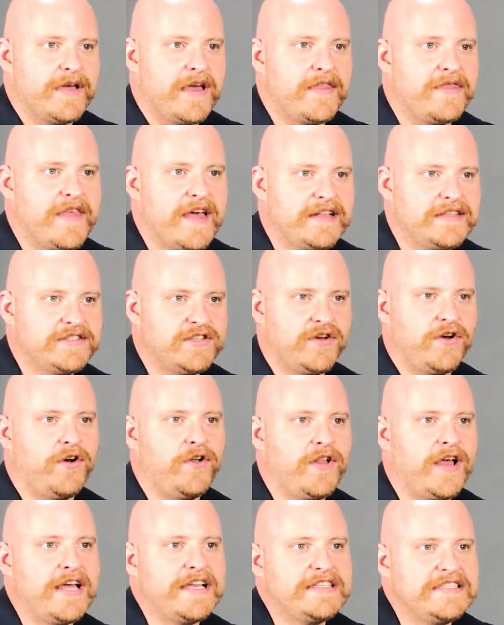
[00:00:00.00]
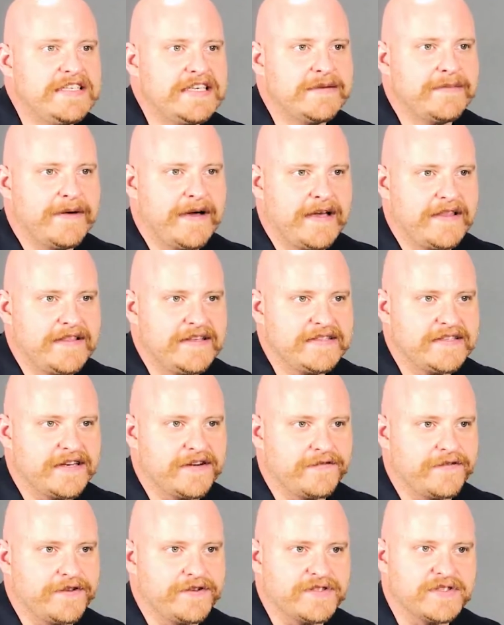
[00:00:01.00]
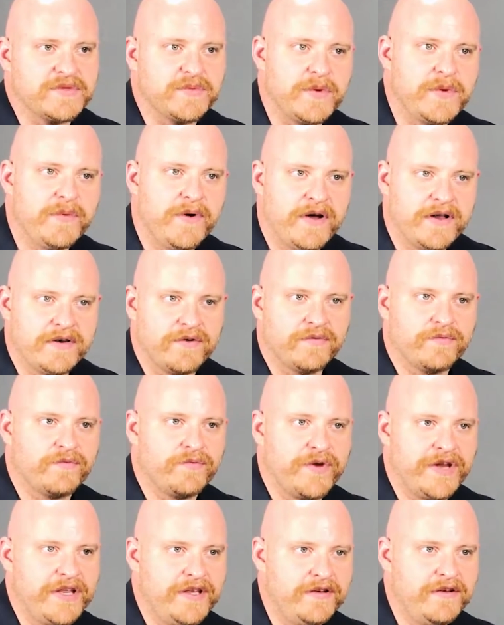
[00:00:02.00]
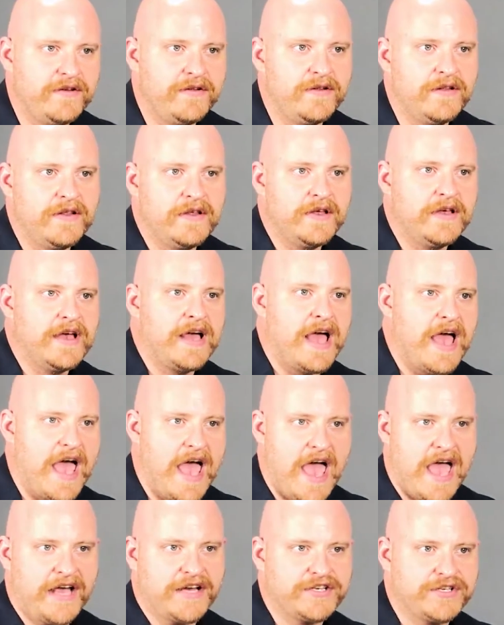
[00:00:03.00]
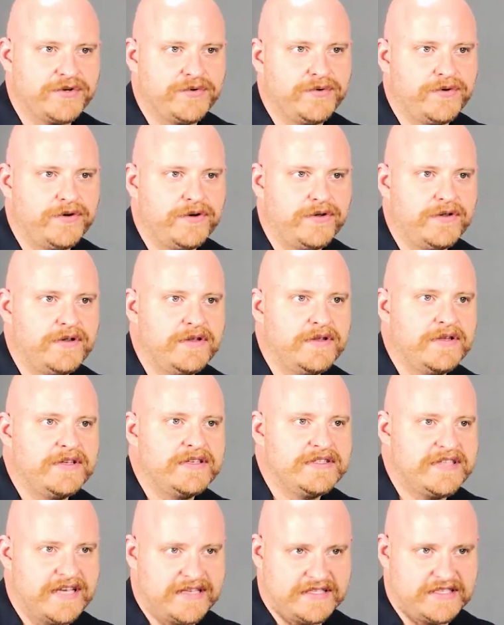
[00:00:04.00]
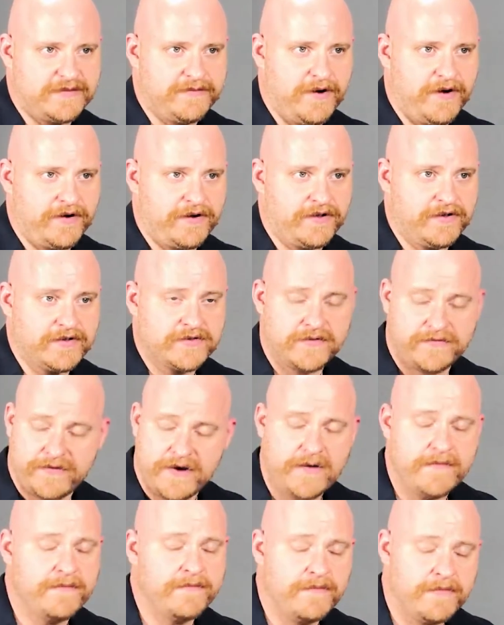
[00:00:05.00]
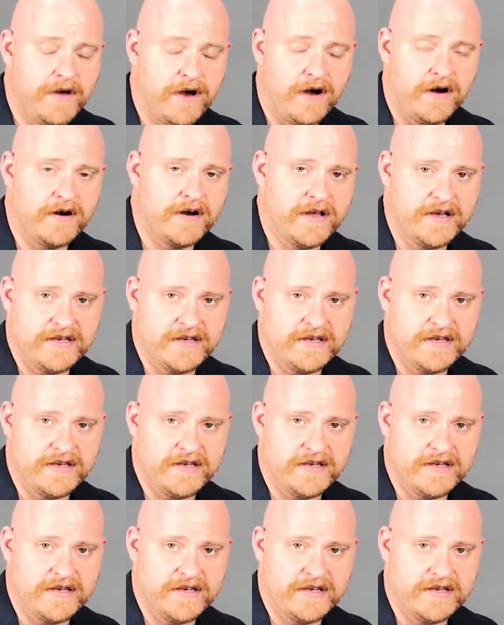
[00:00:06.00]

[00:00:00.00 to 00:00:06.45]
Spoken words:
And that's the whole idea behind these interviews, is we want real, actual testimonials from our